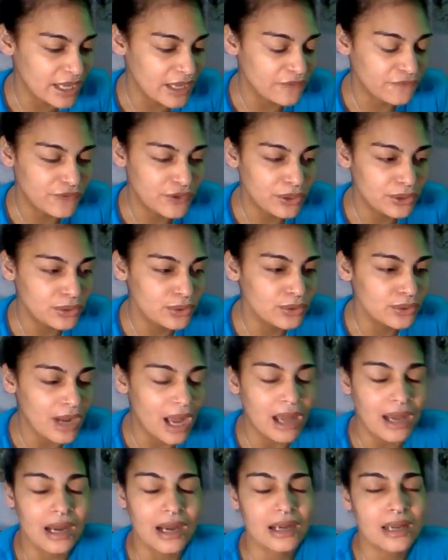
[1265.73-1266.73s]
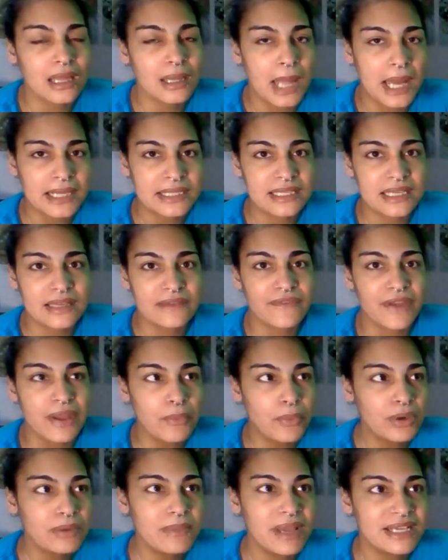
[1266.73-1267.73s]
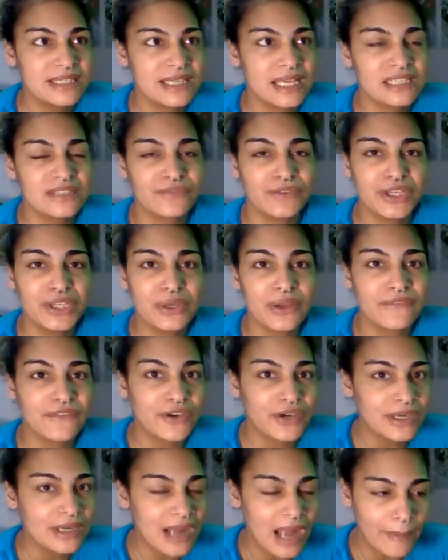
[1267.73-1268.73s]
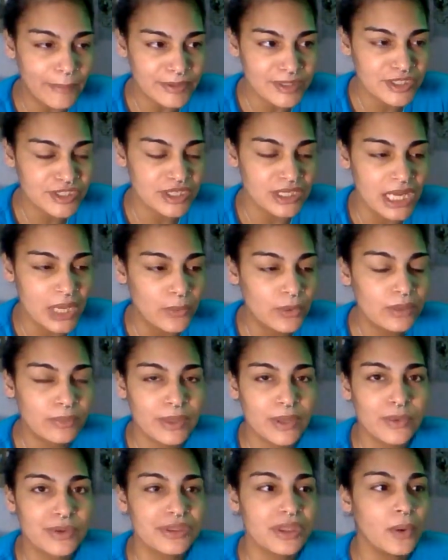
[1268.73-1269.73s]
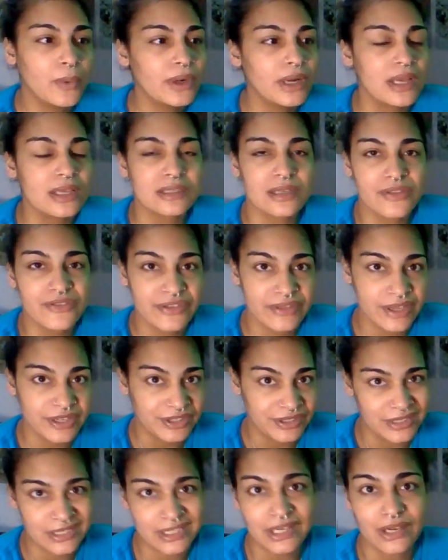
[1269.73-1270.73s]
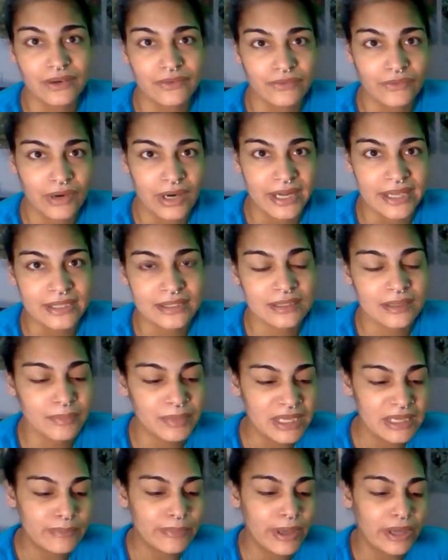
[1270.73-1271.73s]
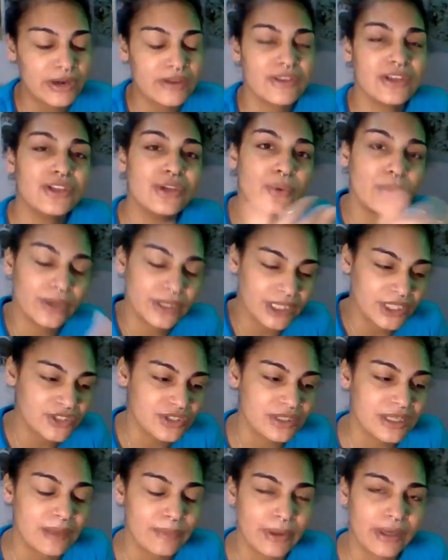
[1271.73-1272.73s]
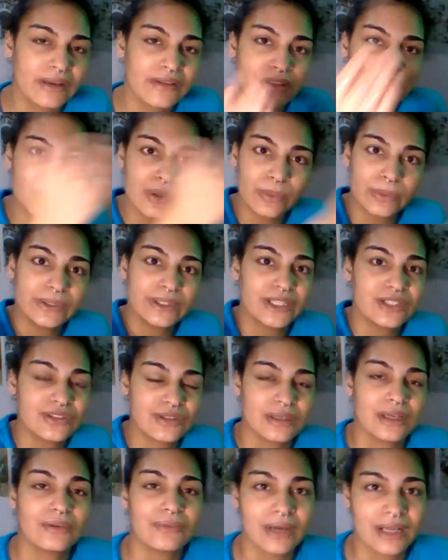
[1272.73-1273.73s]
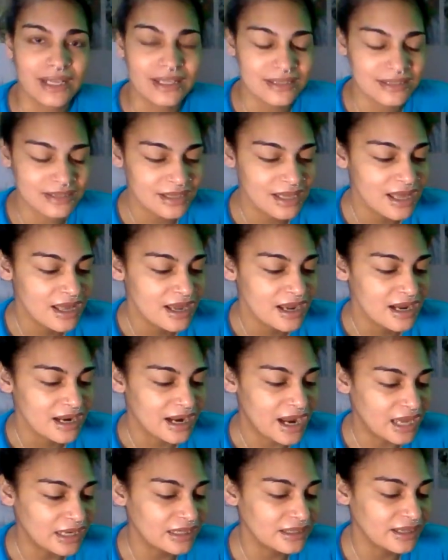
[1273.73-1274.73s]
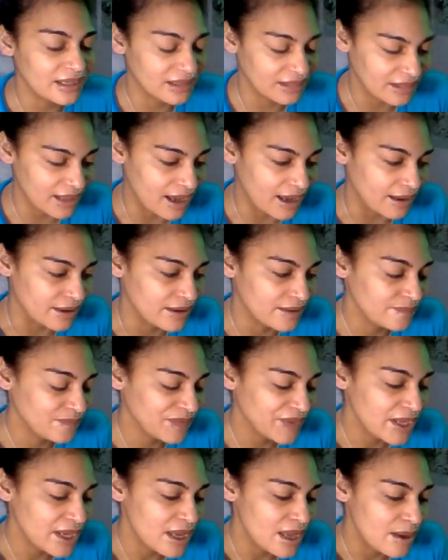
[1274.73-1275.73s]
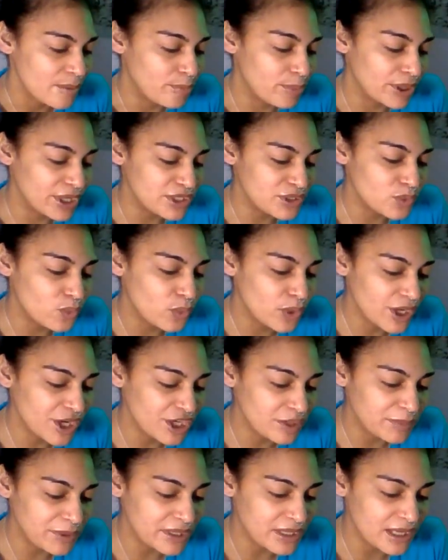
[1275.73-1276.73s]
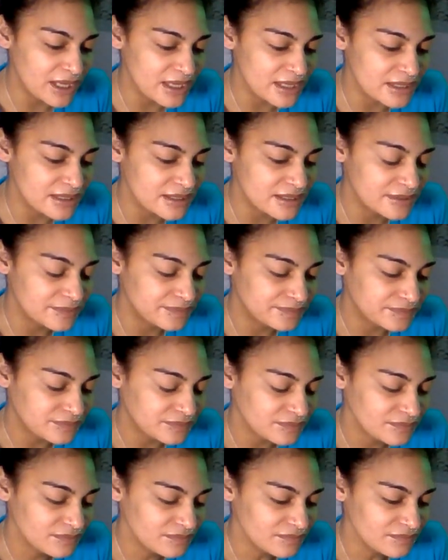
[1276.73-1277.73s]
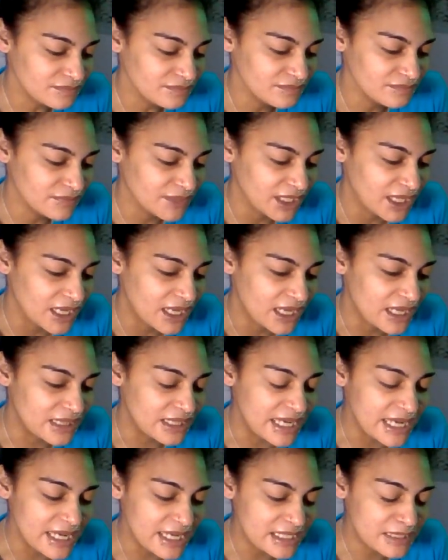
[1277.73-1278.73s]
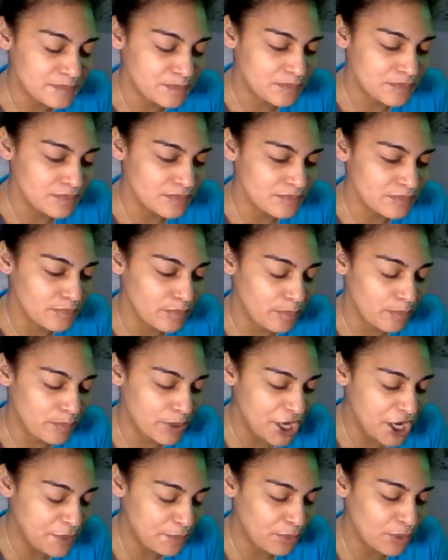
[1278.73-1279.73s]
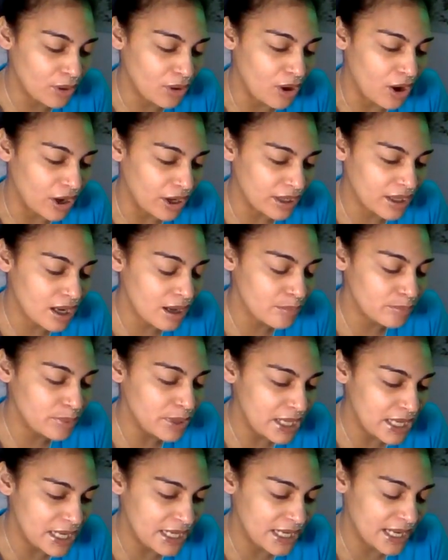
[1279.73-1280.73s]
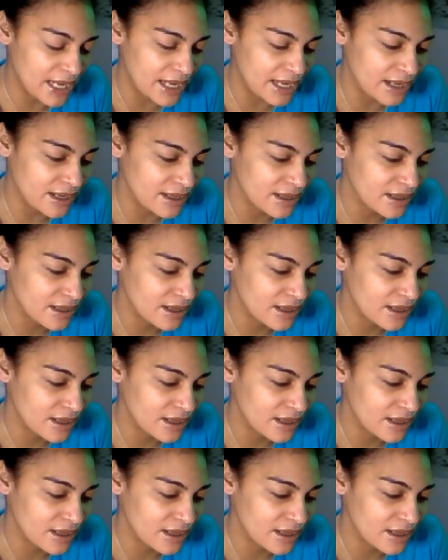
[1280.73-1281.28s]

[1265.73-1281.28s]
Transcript: if you collective, it would make sense for you. If you're in a competition, it would be with no one else other than yourself, right? To be better than you were yesterday, better than you were yesterday, right? It's kind of like that. But it's weird because these people are competing